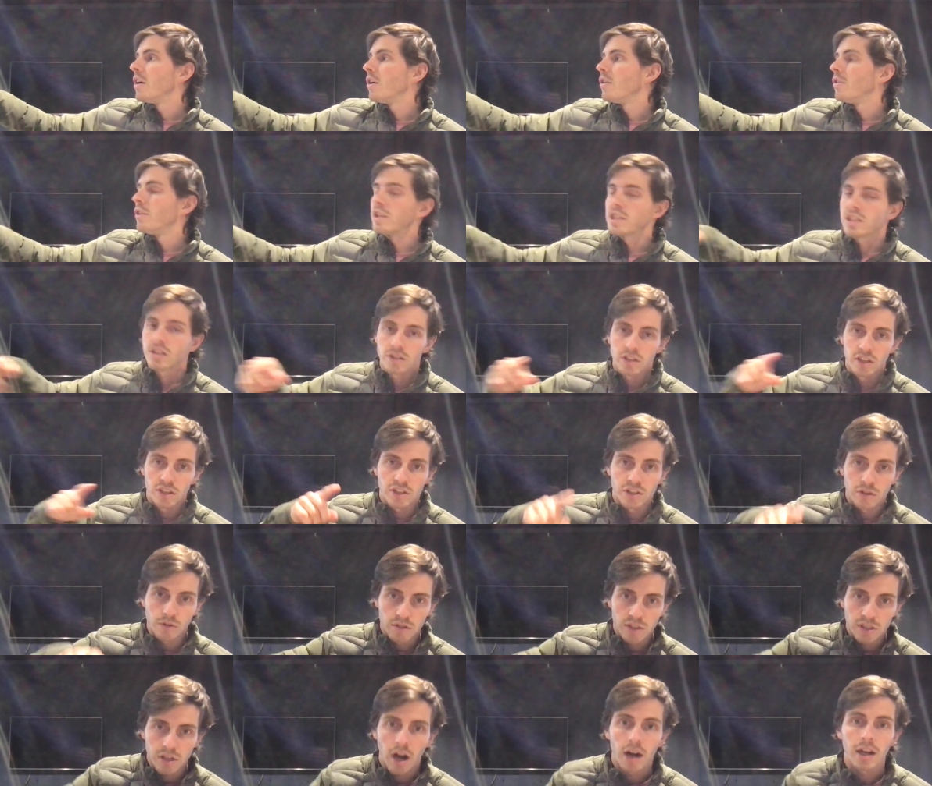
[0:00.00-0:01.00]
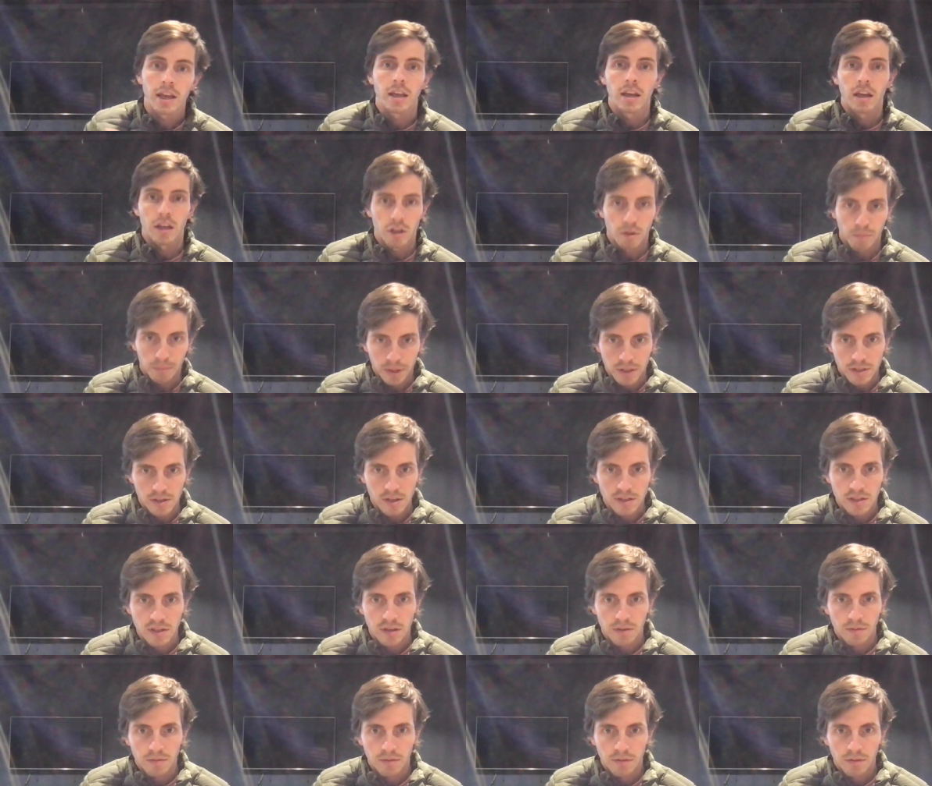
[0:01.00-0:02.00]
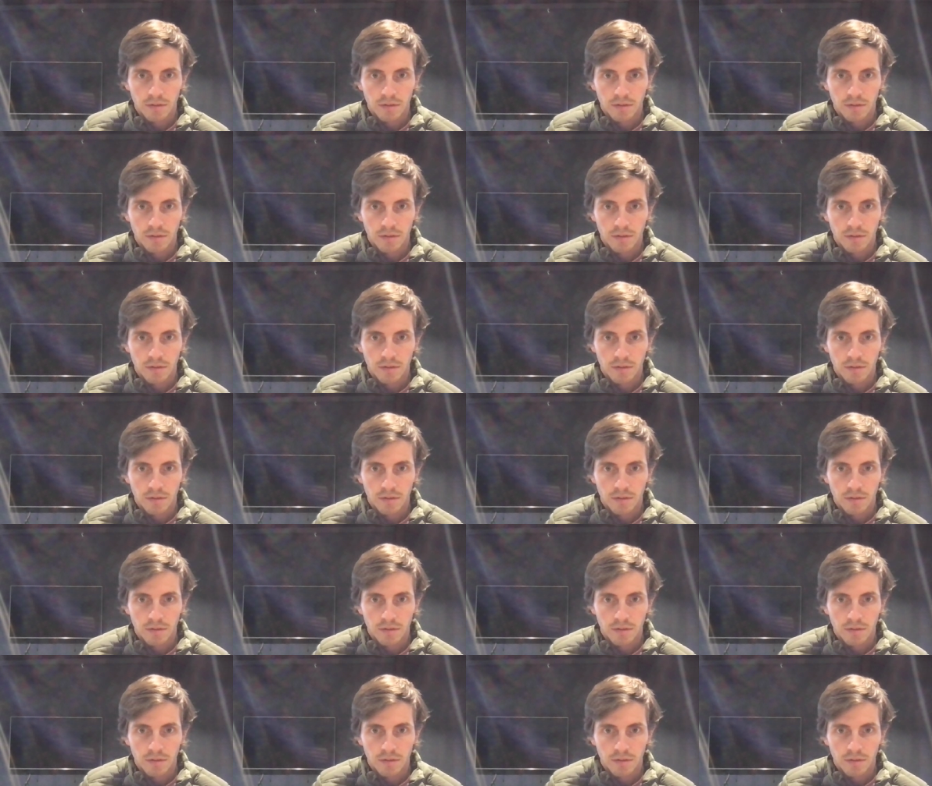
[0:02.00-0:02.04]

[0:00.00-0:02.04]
this student's talking, can you please listen?